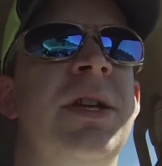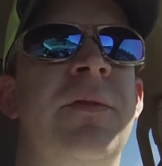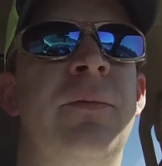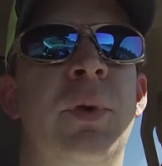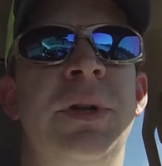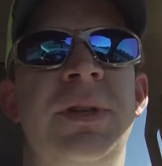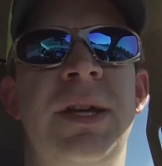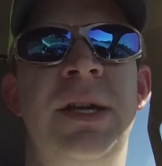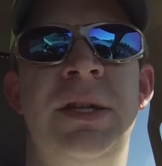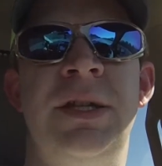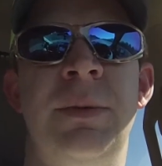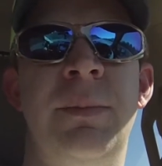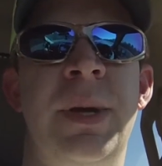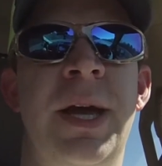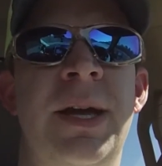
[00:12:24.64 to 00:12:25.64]
of what the
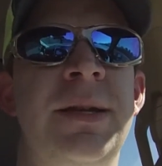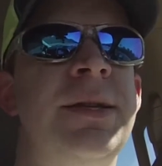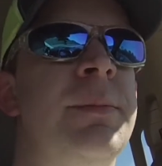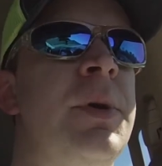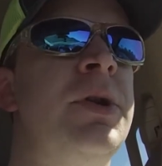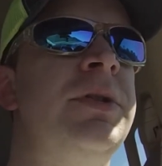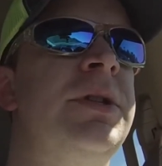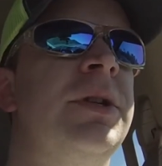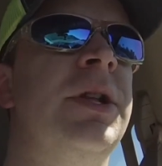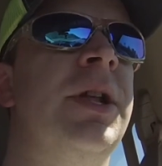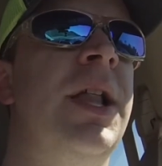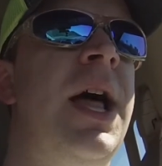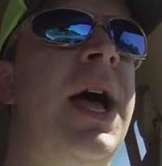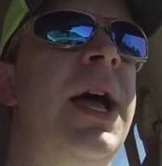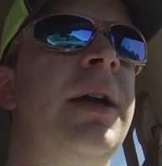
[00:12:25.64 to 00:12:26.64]
engine bay is supposed to
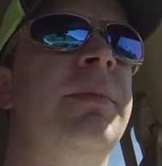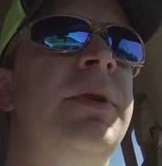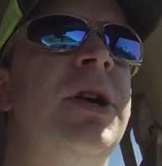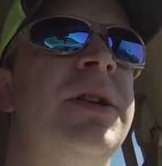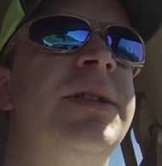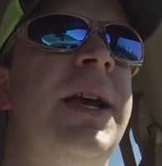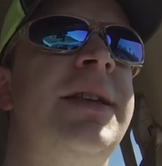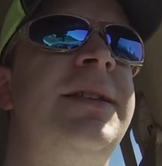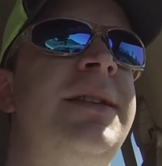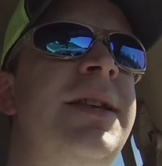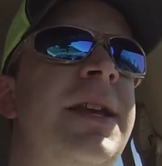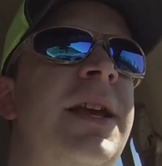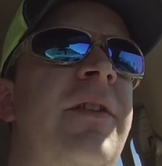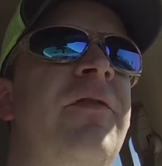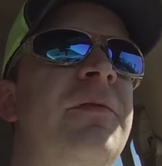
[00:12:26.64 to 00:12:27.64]
look like, because I
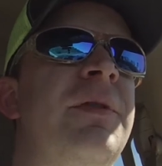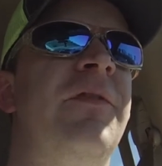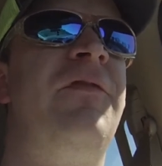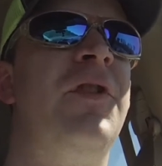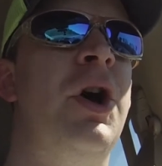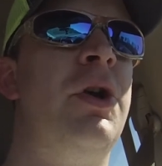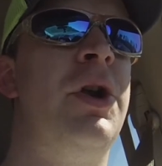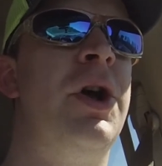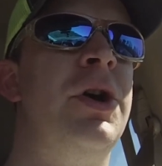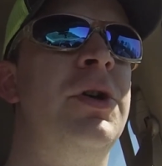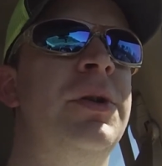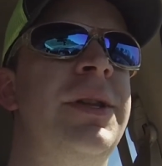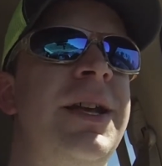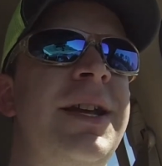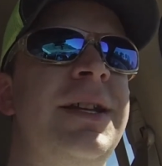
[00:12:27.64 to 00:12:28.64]
see from the
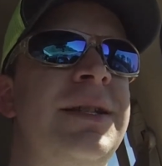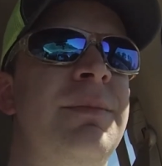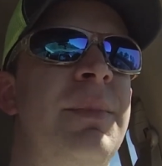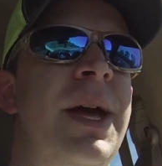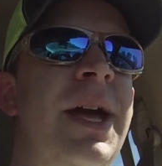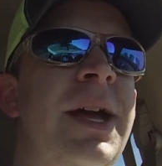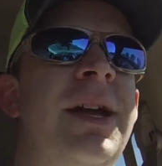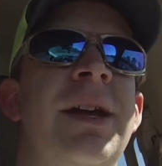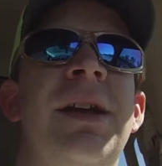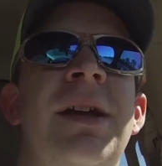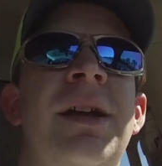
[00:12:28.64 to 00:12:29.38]
photo in the engine bay,